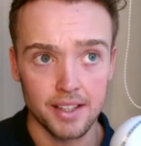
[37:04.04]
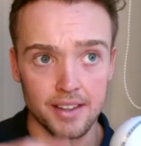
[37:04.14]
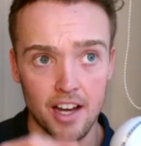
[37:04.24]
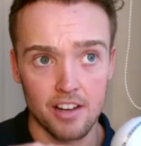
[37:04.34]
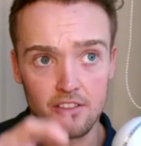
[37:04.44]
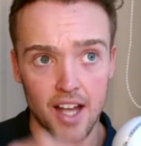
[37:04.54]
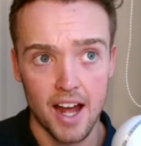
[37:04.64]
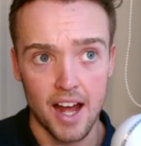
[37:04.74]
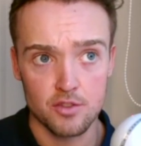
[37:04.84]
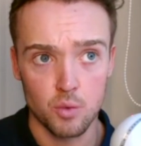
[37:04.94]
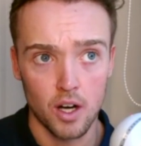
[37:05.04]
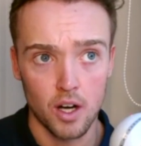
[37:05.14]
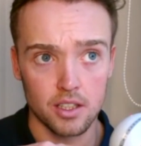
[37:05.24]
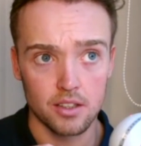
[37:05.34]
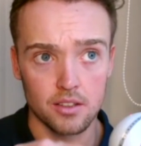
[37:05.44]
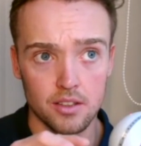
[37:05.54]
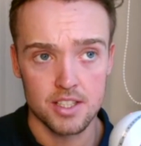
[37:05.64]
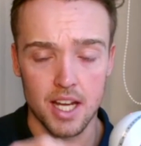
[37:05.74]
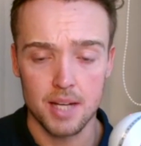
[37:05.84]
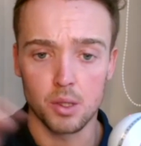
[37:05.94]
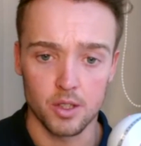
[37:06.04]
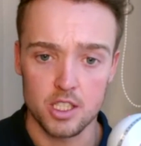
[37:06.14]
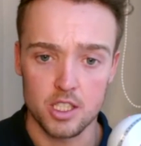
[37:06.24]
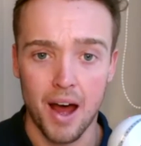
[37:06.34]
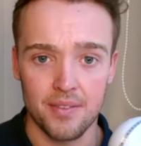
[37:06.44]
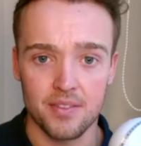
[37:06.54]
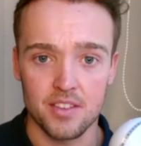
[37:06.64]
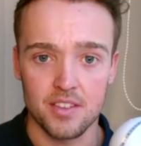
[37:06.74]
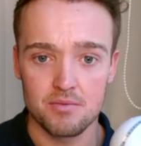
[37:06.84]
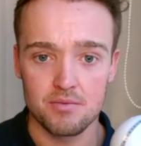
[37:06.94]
that reactive work, the time will expand,